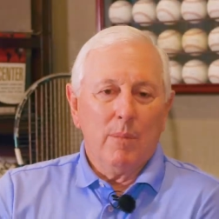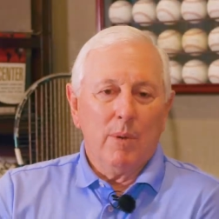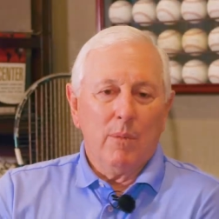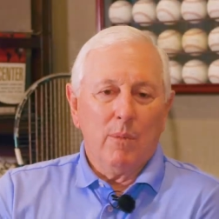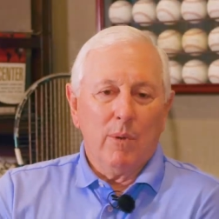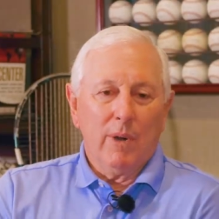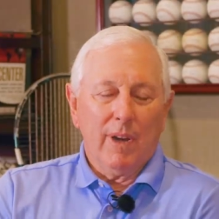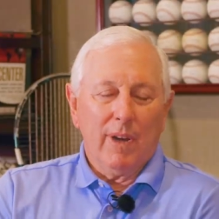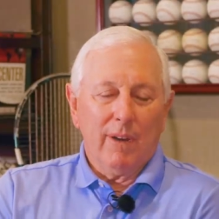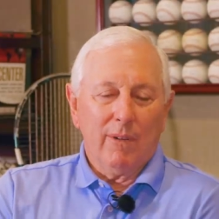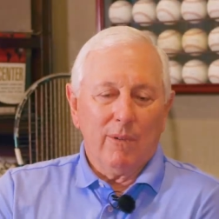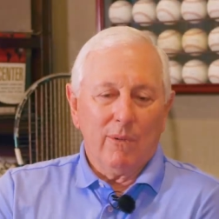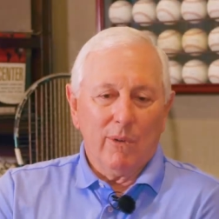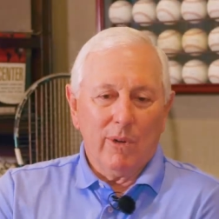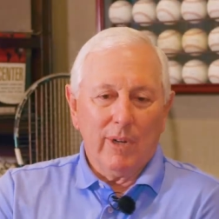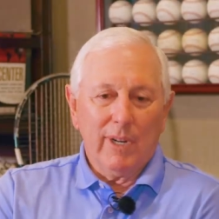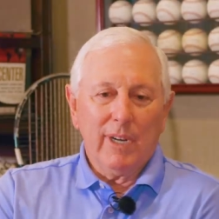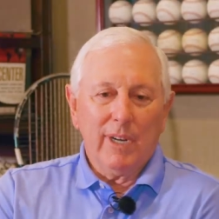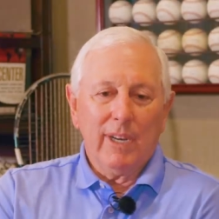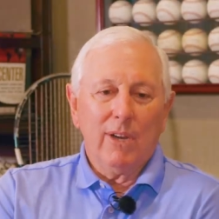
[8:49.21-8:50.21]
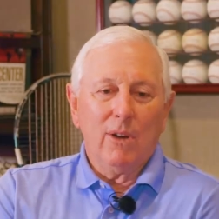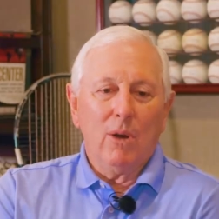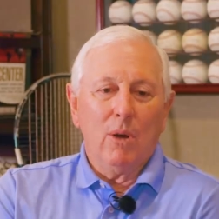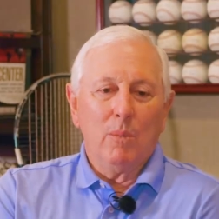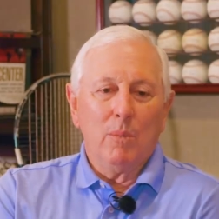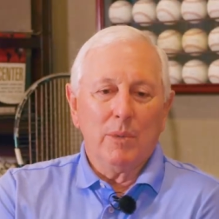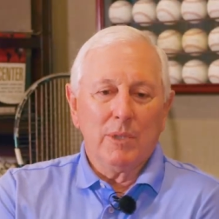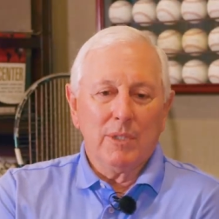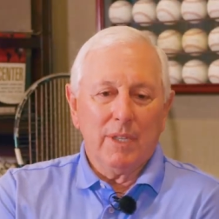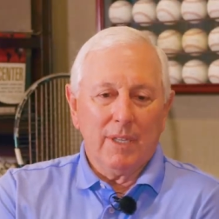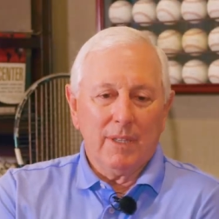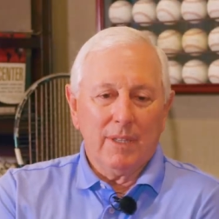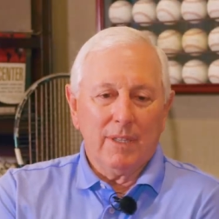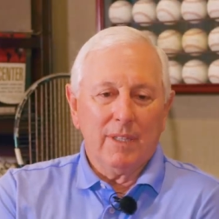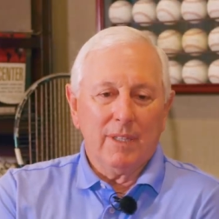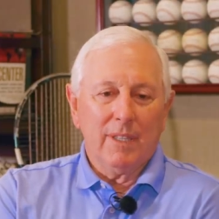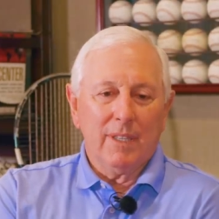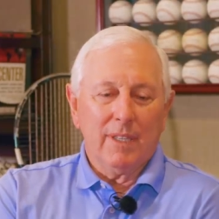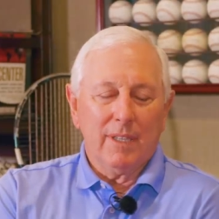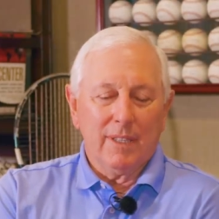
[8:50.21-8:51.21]
But what I really hope is that
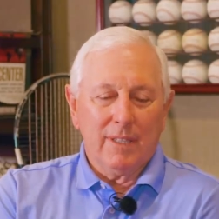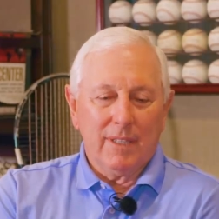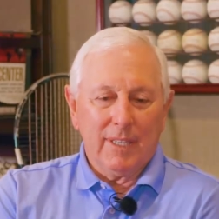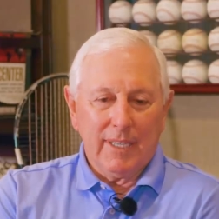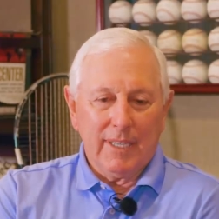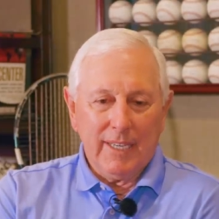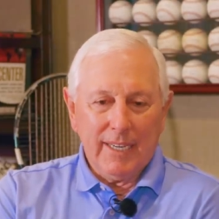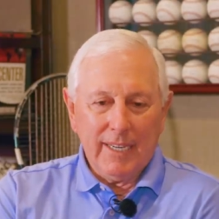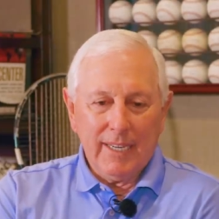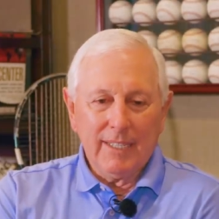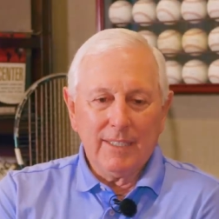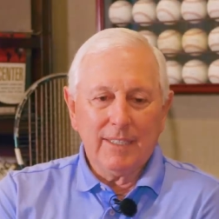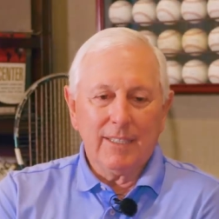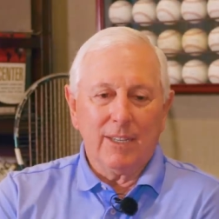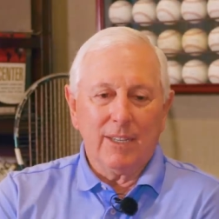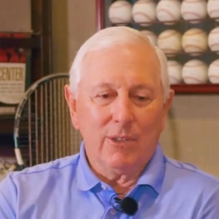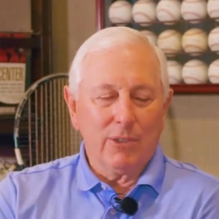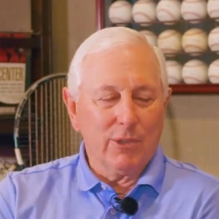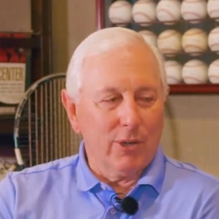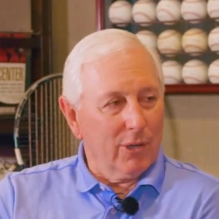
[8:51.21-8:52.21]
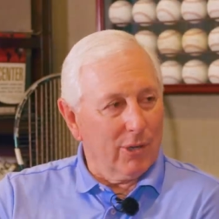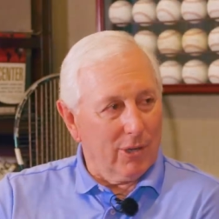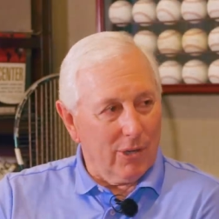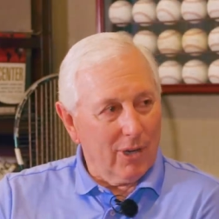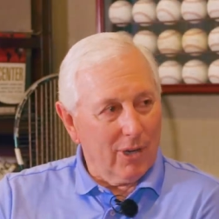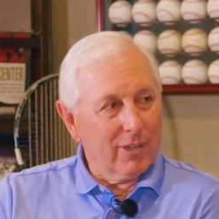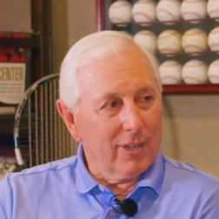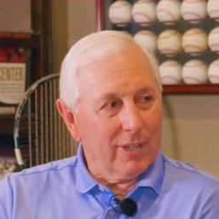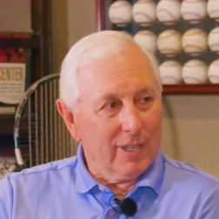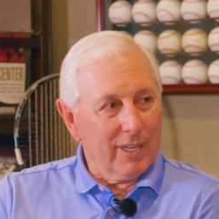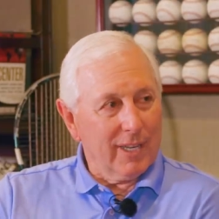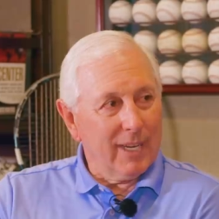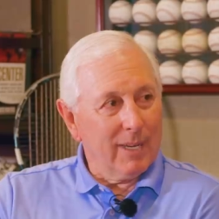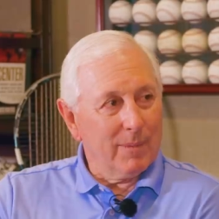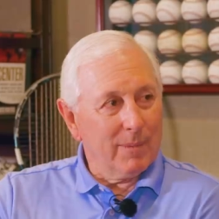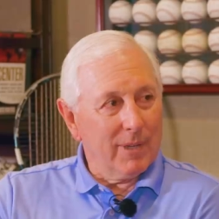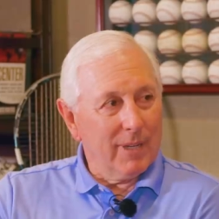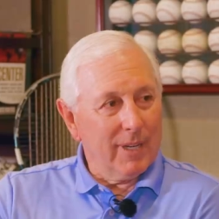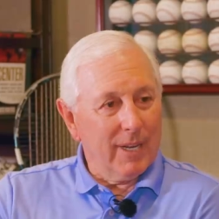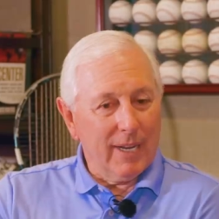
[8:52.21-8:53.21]
the, the kids that are turned on to the
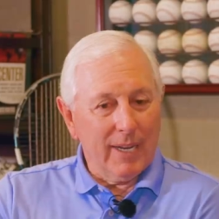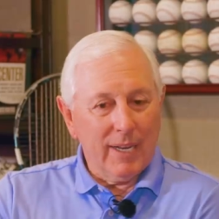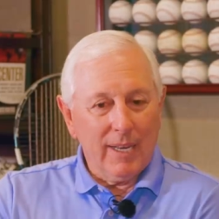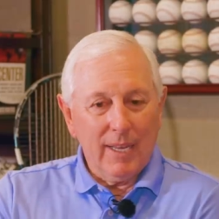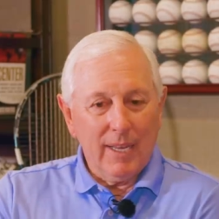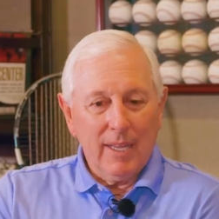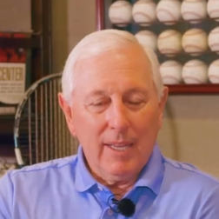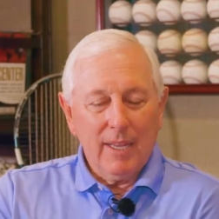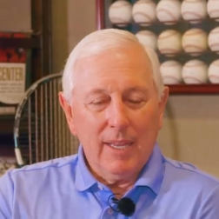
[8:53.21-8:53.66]
game today